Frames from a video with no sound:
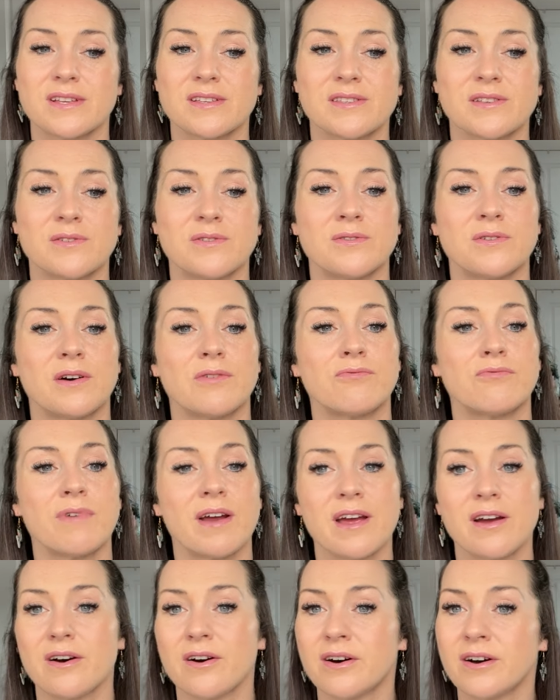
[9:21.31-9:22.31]
So
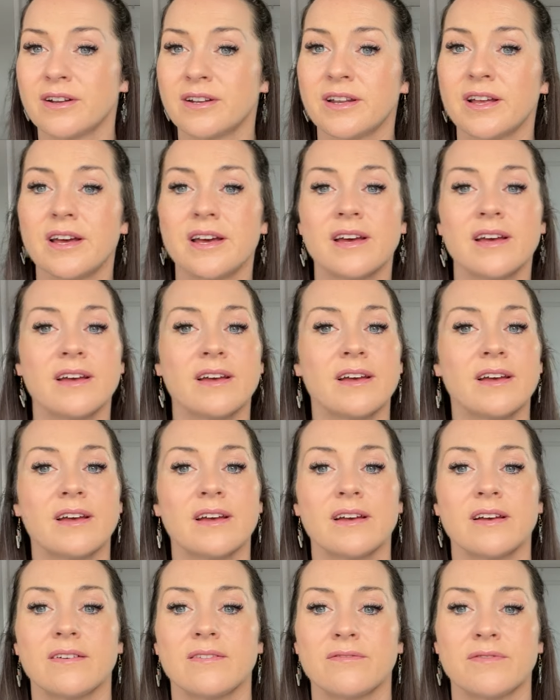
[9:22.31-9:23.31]
rayon,
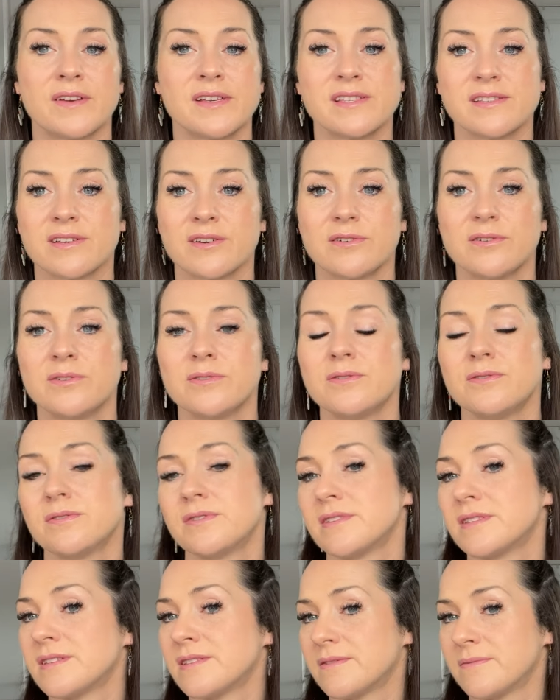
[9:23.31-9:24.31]

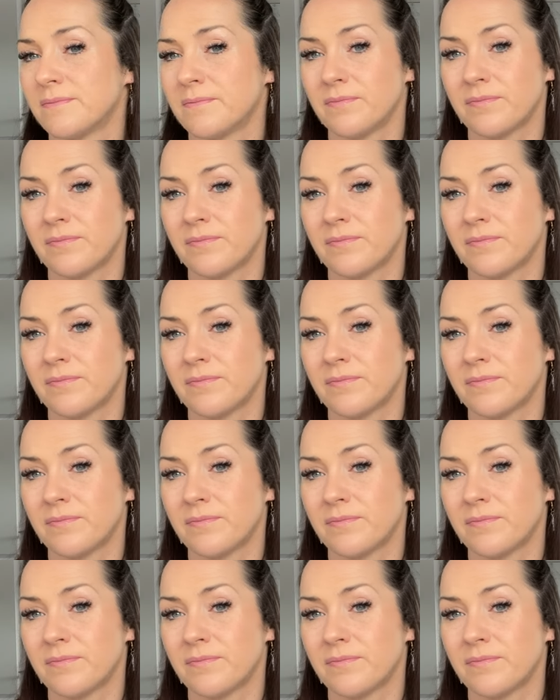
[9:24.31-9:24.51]
viscose,